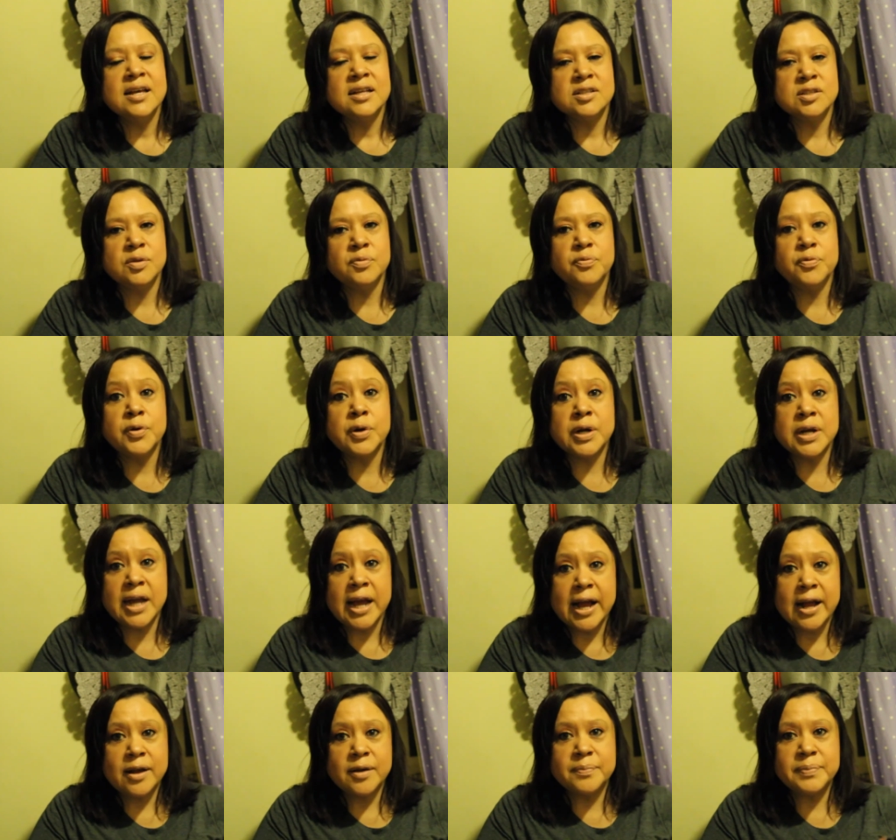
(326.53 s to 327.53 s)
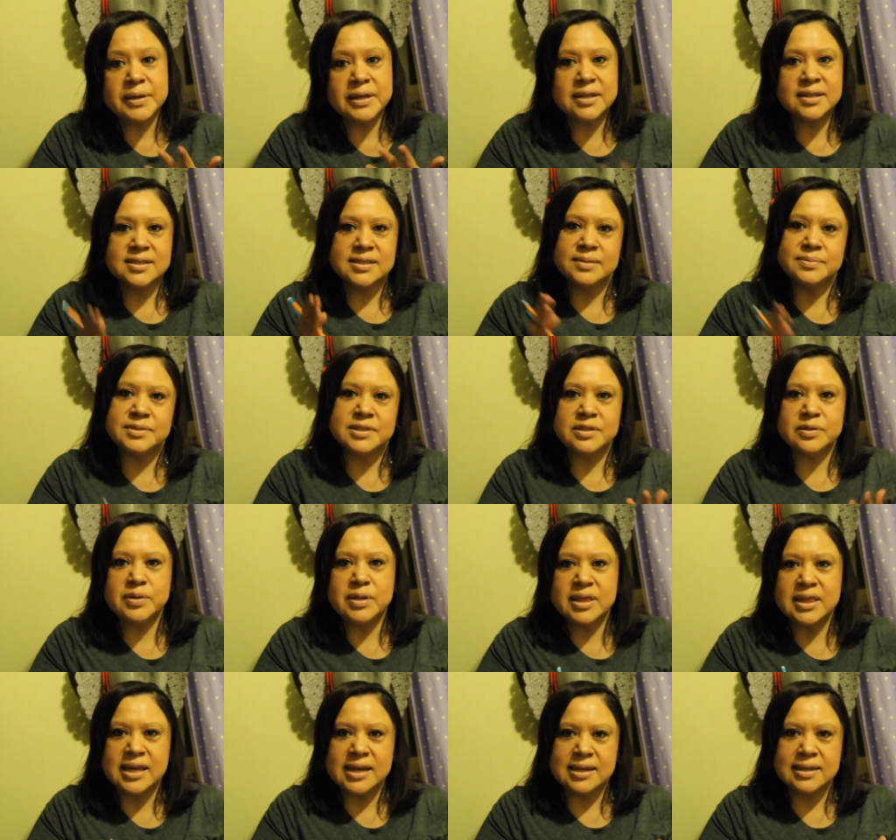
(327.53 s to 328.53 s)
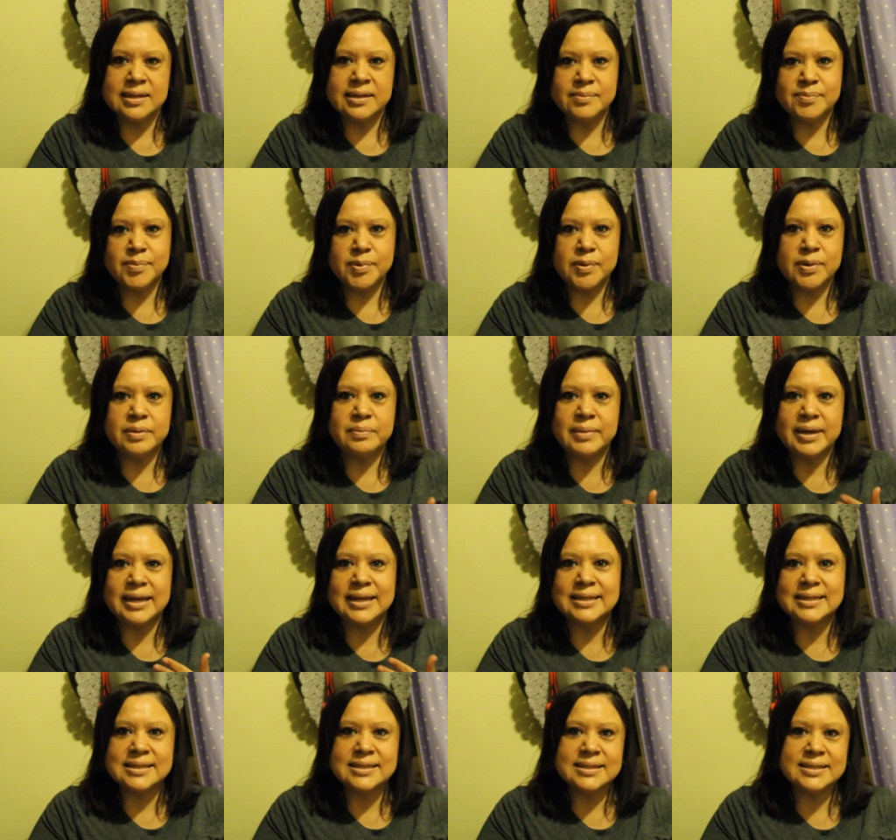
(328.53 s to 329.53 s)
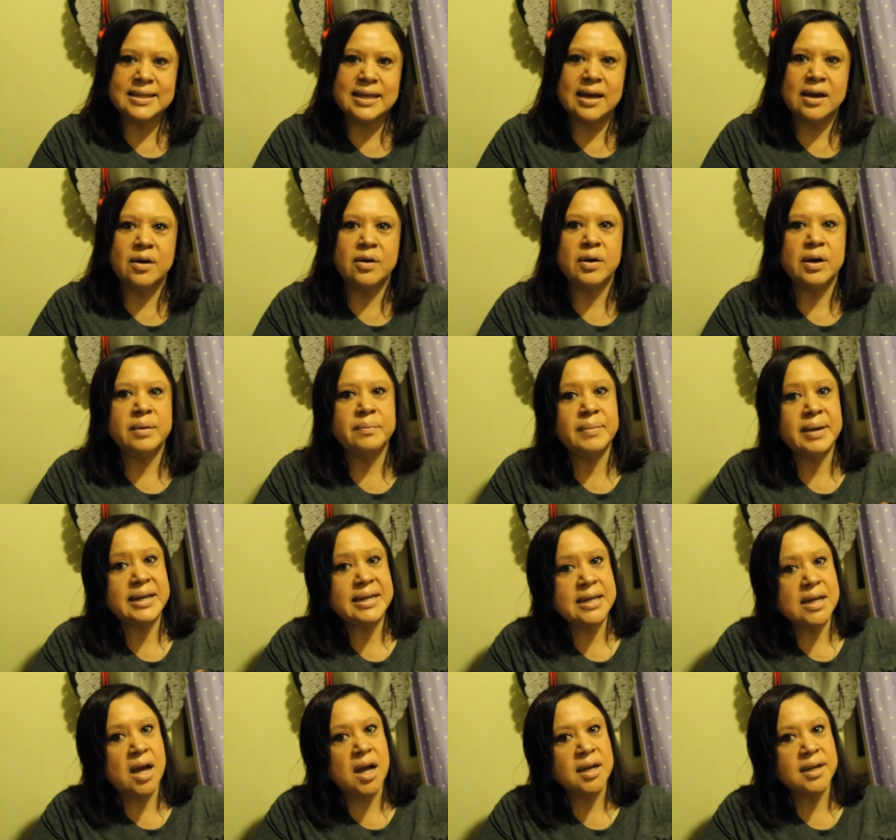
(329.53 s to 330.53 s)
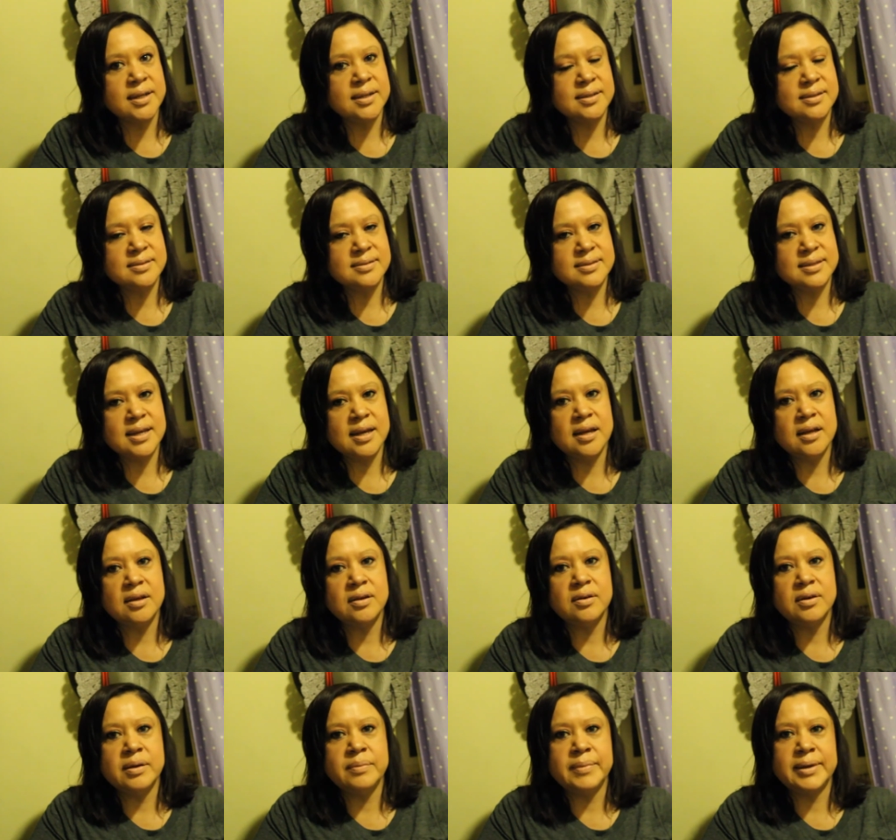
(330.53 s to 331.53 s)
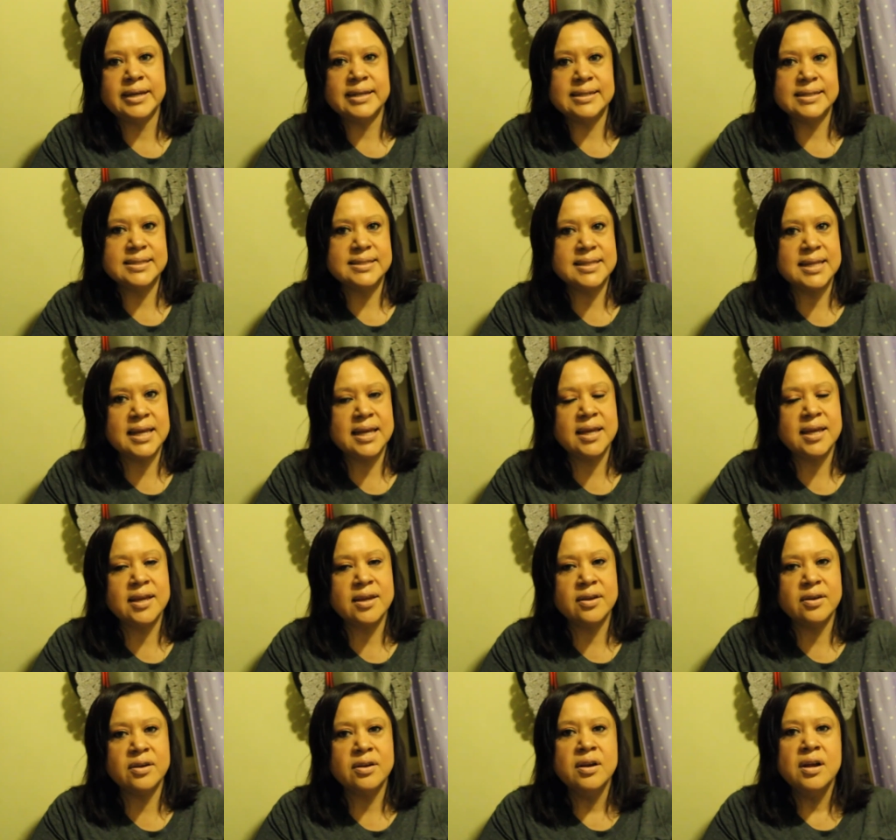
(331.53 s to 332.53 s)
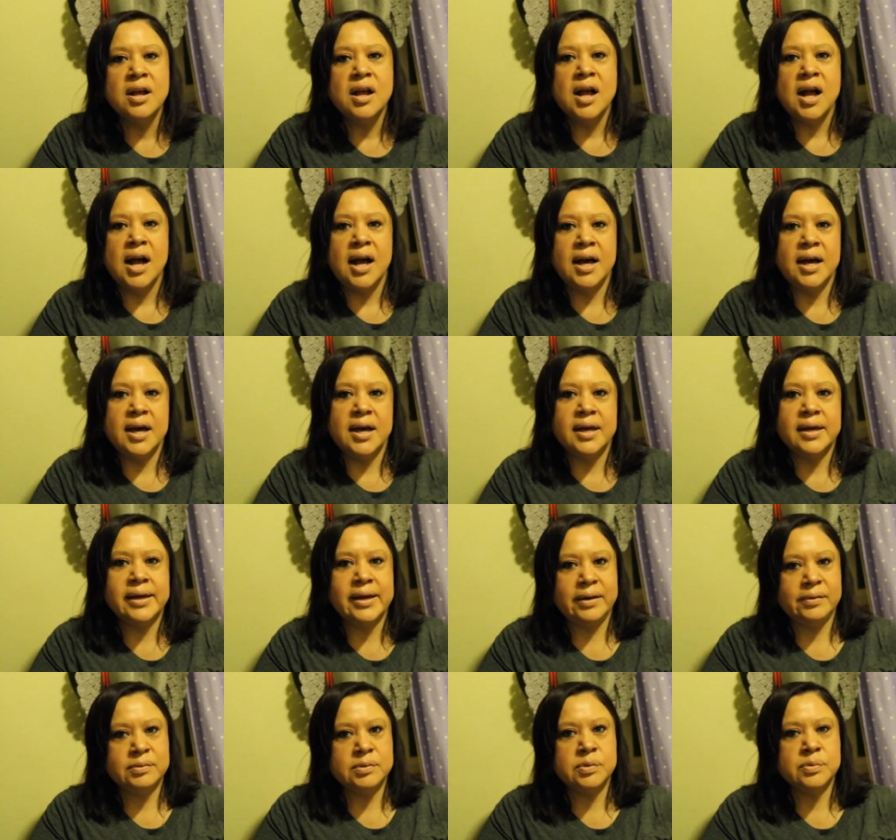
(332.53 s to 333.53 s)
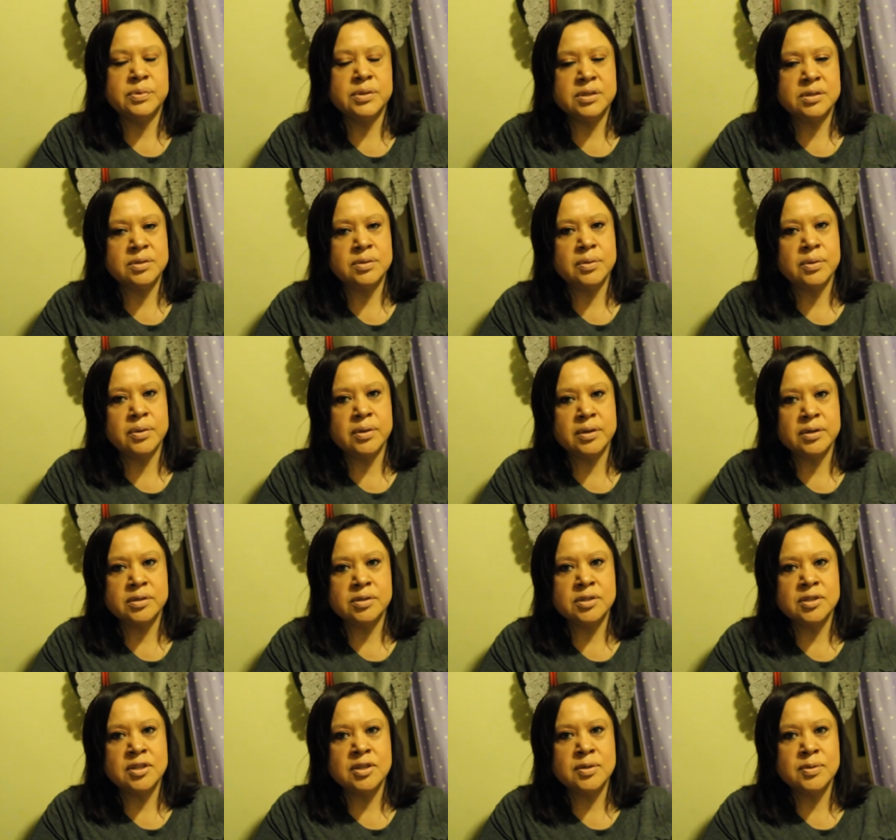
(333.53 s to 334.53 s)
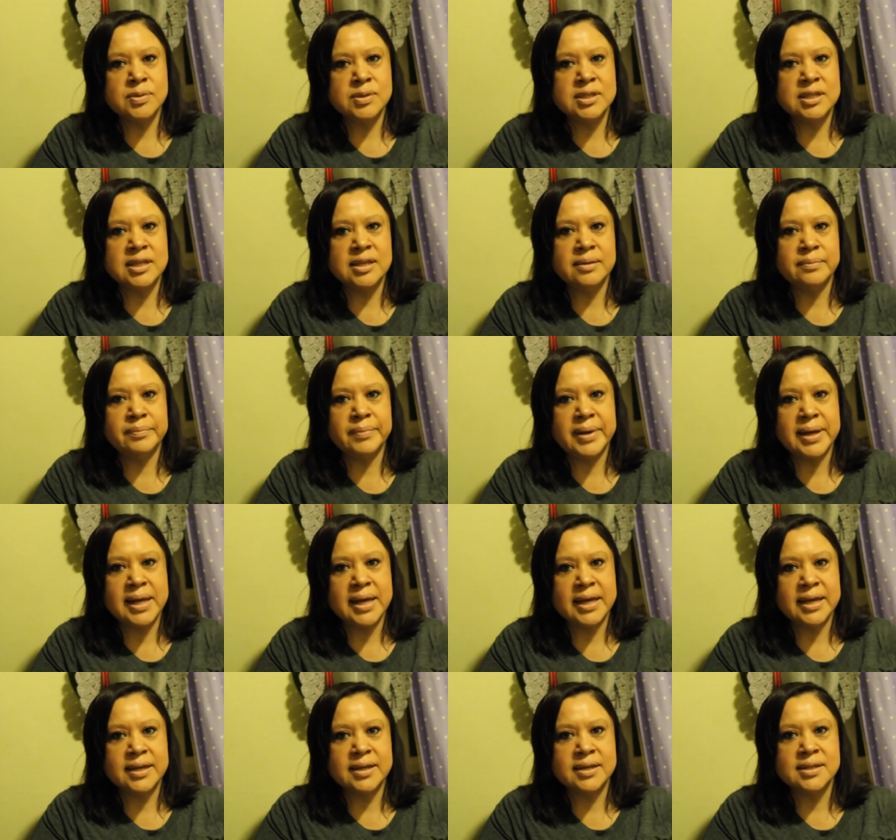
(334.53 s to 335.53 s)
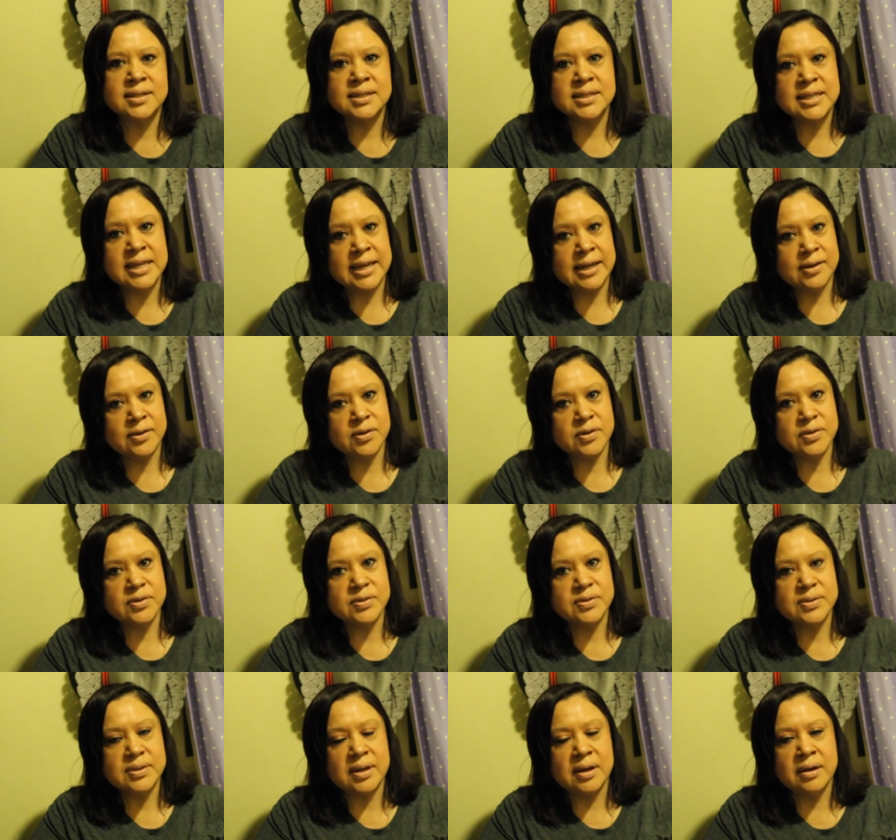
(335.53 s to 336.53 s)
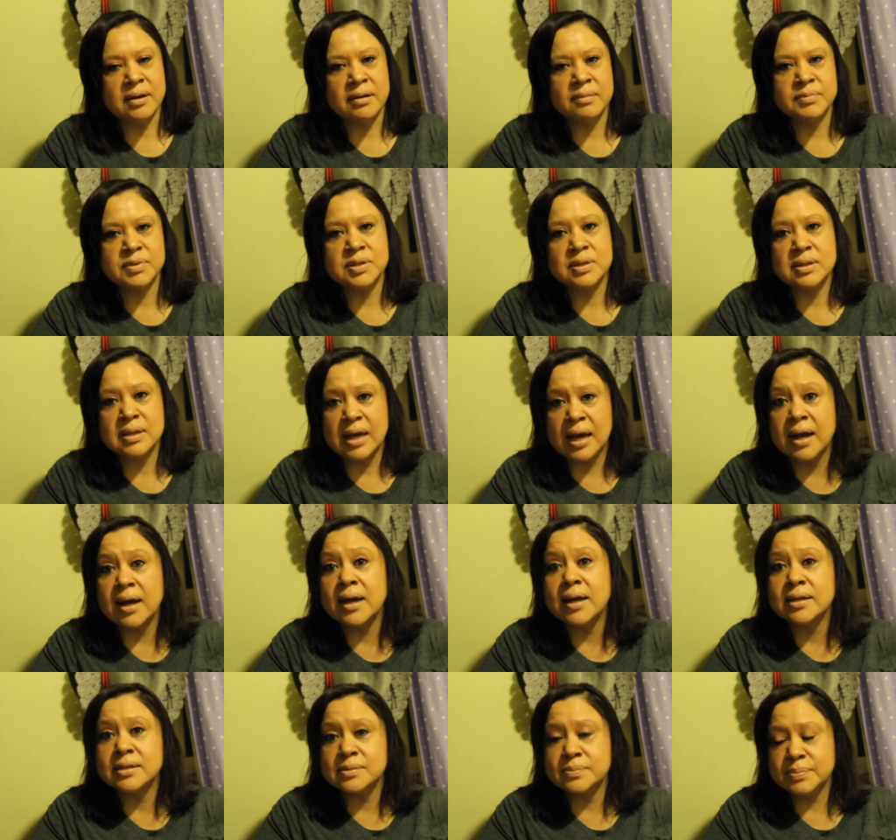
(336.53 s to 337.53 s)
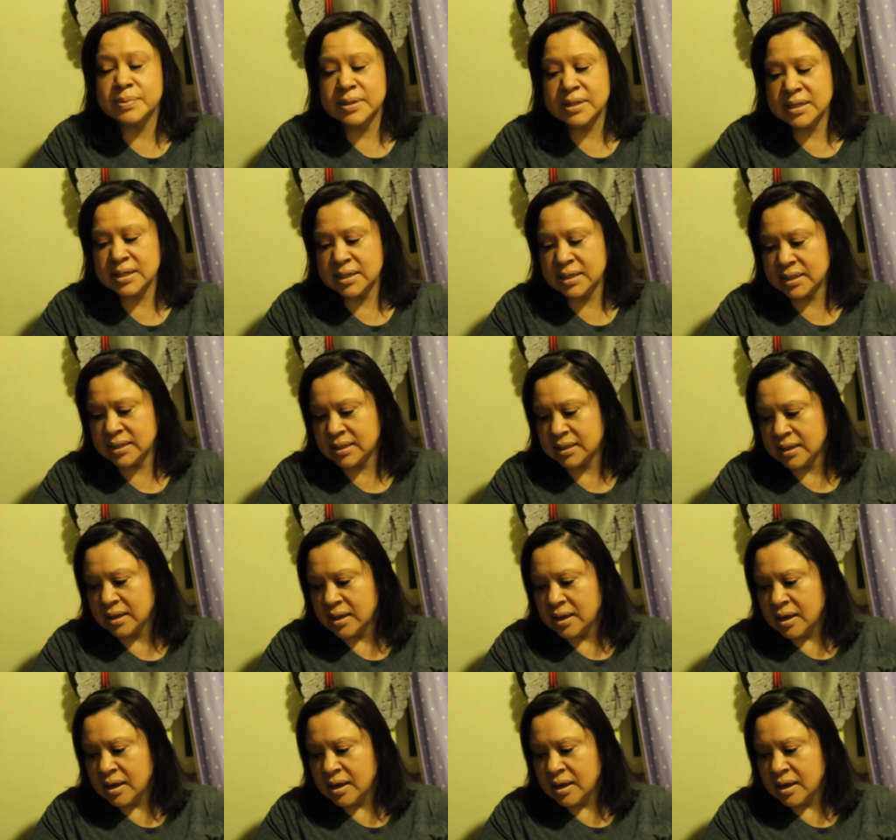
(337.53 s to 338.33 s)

so for now, because I'm still in that limbo, am I going to sell? Am I not going to sell? Am I going to stay here? I have to resort to using my containers. Um, so that has been